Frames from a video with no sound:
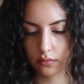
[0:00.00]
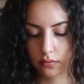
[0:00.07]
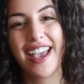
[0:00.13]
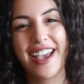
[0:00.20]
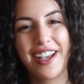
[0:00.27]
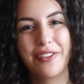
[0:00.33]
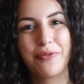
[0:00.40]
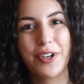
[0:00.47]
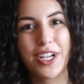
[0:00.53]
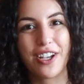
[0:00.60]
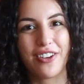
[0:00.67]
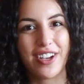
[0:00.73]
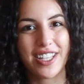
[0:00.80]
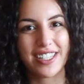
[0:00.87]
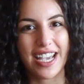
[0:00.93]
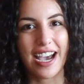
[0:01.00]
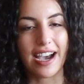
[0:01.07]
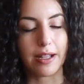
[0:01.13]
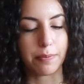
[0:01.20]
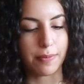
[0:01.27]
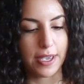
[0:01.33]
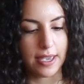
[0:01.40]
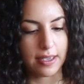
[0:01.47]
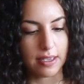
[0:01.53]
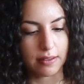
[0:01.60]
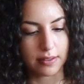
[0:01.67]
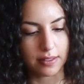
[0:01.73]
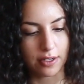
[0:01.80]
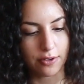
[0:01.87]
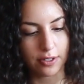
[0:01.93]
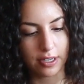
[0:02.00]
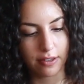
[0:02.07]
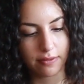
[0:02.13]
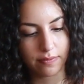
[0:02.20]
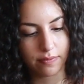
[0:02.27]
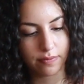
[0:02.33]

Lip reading: And we're going to add baking soda.